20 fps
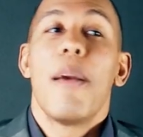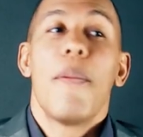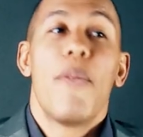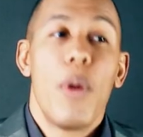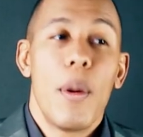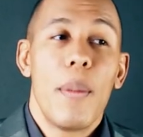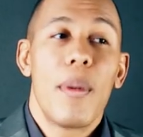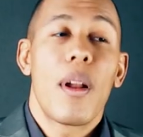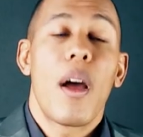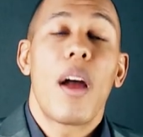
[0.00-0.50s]

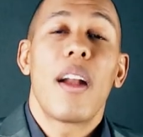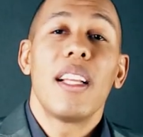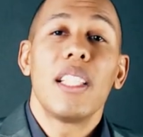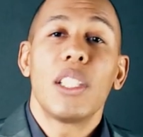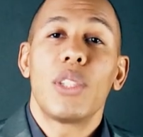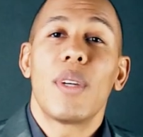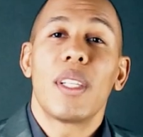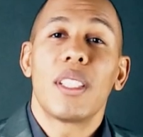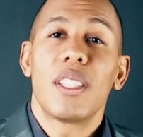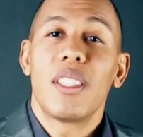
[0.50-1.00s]
Women are
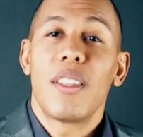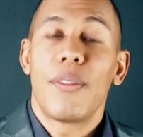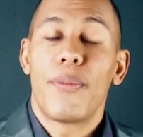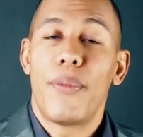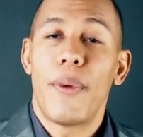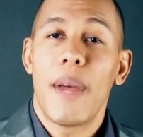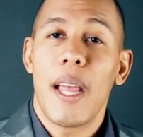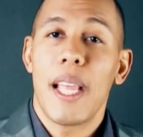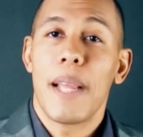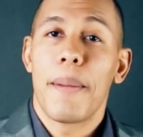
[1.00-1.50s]
interested in
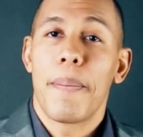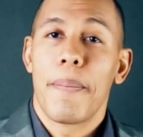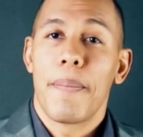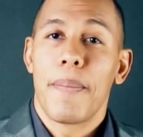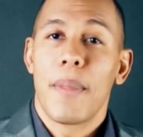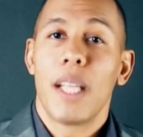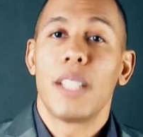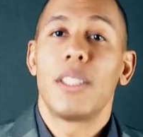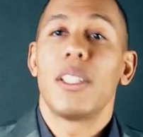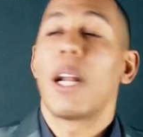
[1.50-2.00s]
fame.
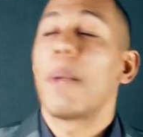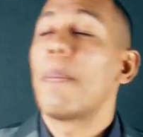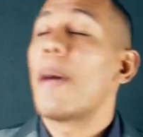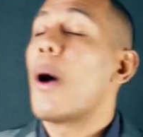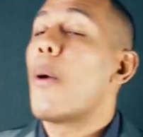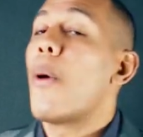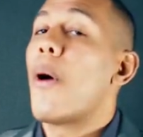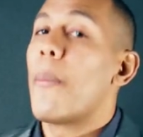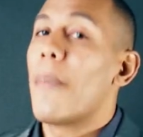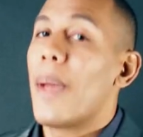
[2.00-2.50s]
It's not
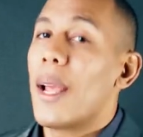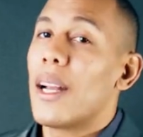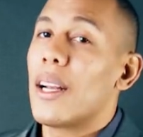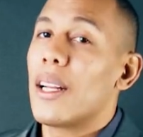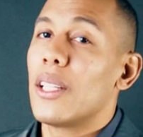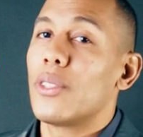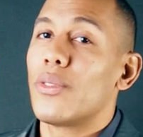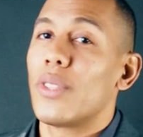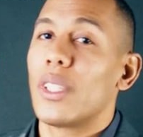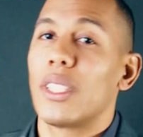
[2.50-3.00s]
about what men are
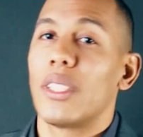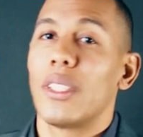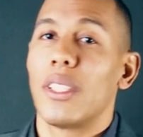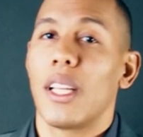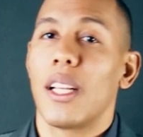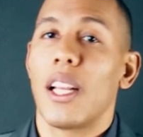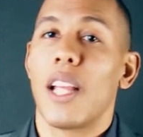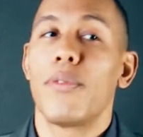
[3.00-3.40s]
interested in.